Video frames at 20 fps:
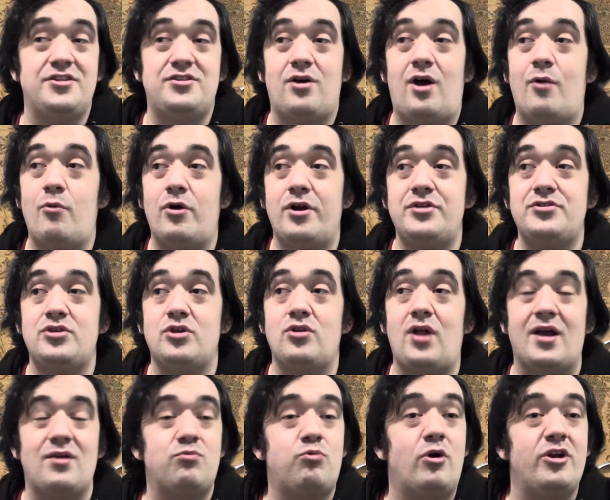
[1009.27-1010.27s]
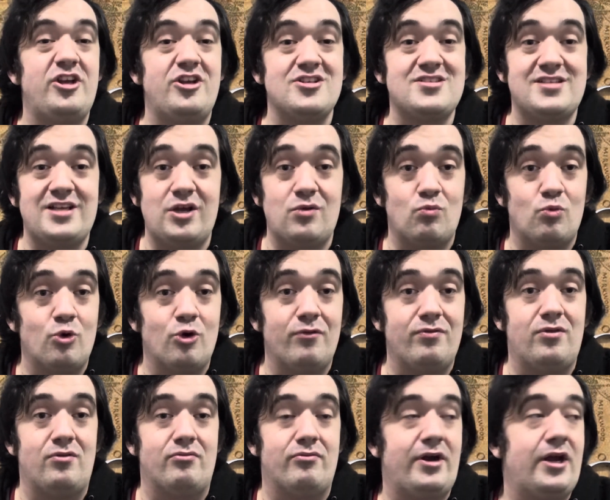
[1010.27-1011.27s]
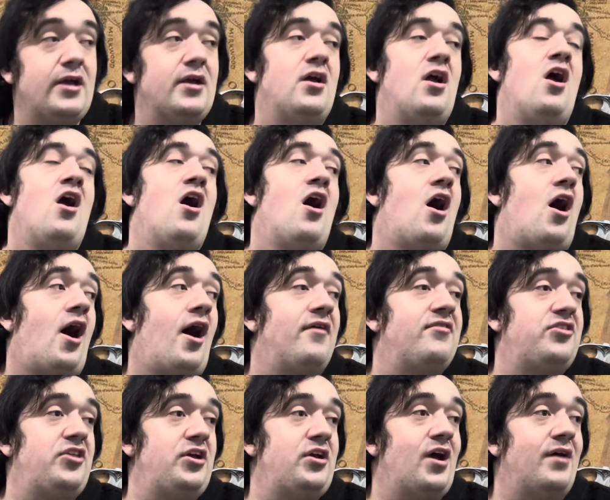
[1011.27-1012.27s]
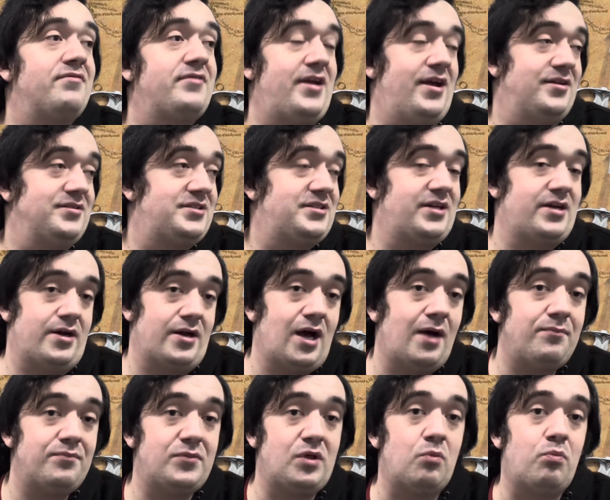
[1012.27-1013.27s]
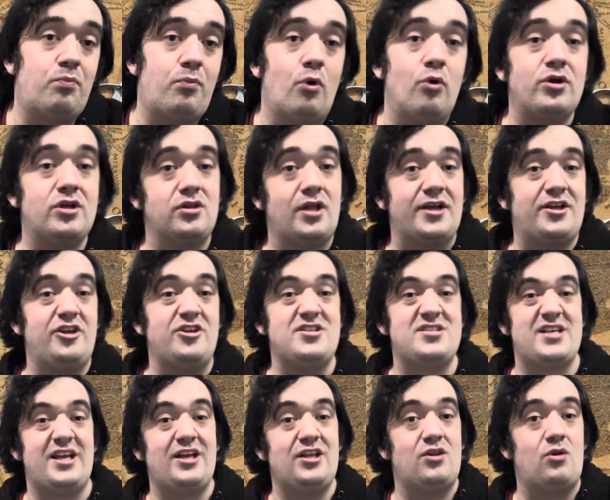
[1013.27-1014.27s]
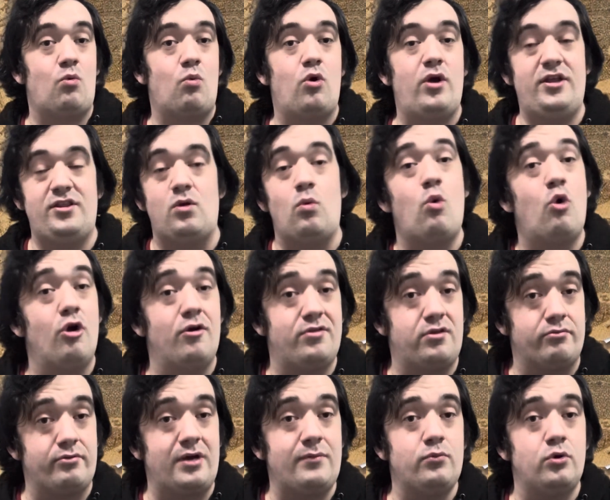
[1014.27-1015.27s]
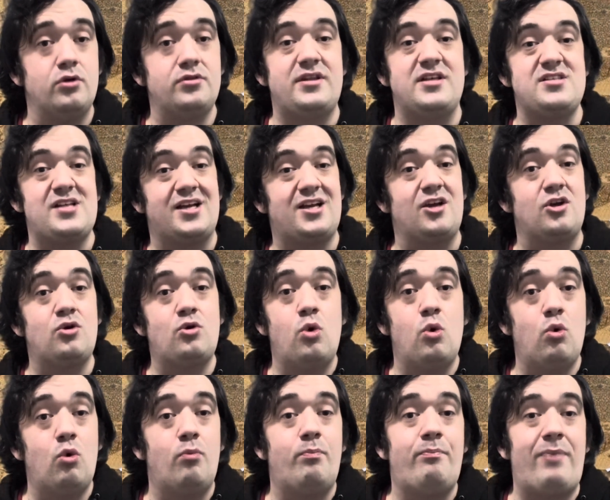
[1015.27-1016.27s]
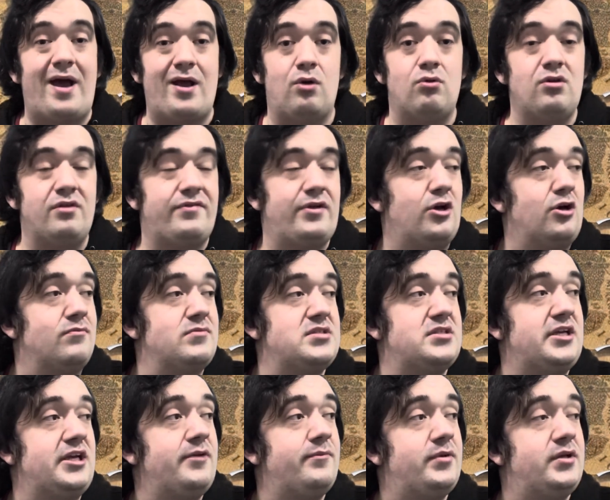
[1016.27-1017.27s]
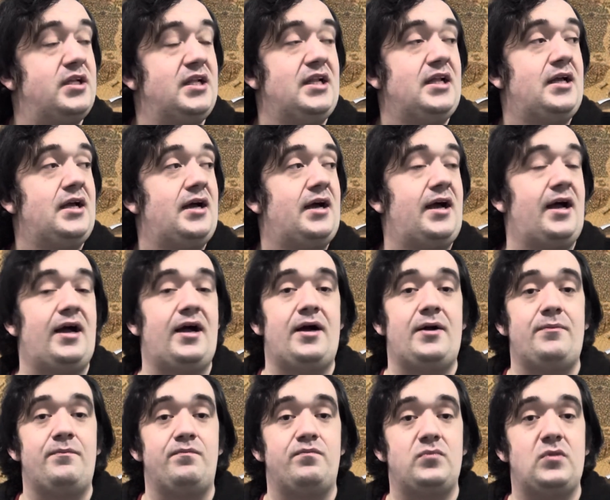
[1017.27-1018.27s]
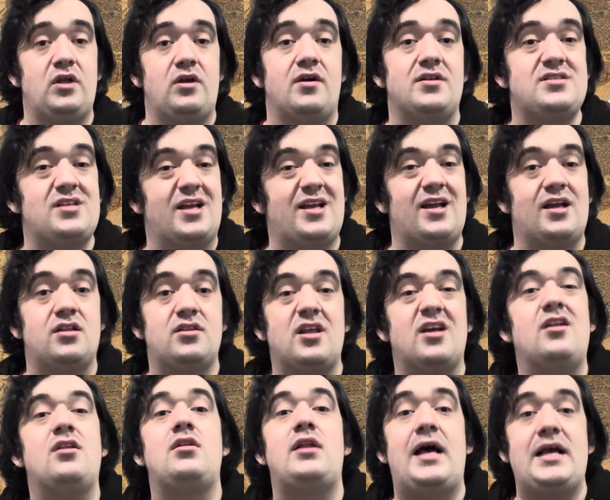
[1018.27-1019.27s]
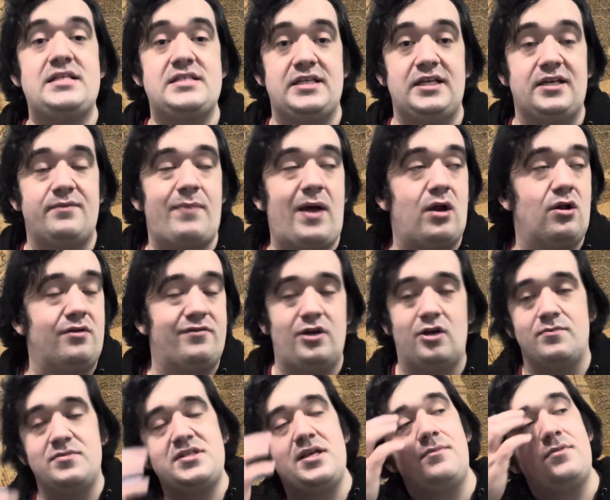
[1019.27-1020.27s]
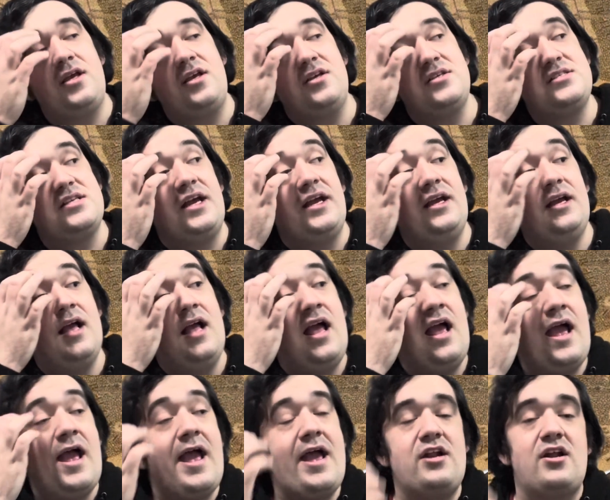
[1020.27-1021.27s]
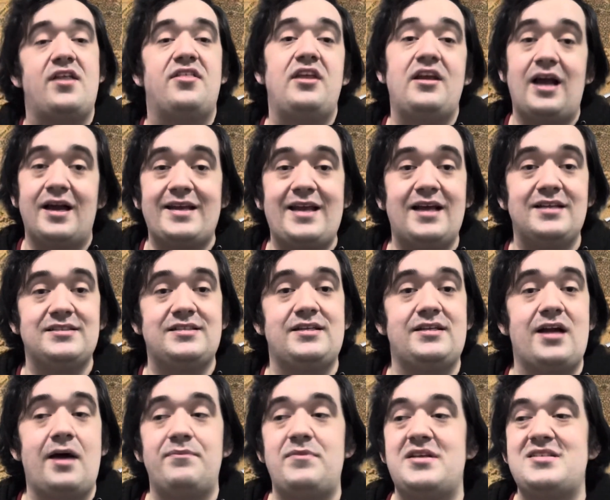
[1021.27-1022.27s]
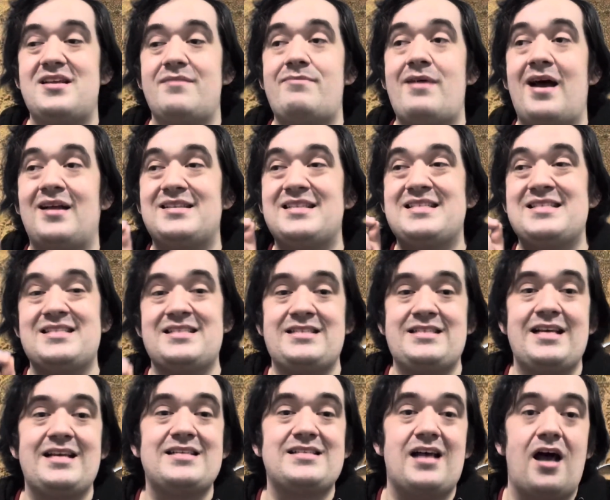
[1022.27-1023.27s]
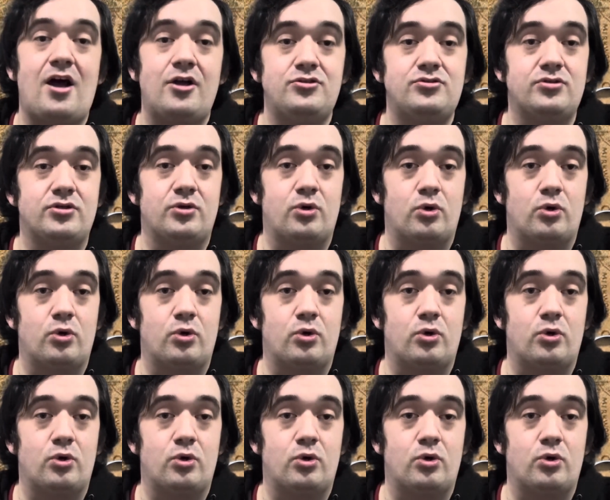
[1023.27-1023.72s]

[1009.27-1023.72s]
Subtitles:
want to do like what you see in War of the Ring. I think I've counted it up. The book, like you see in the War of the Ring book, there's like a cool Battle of Helm's Deep. You know, it's like the classic Battle of Helm's Deep that you see, and I think I counted it up. There's about 600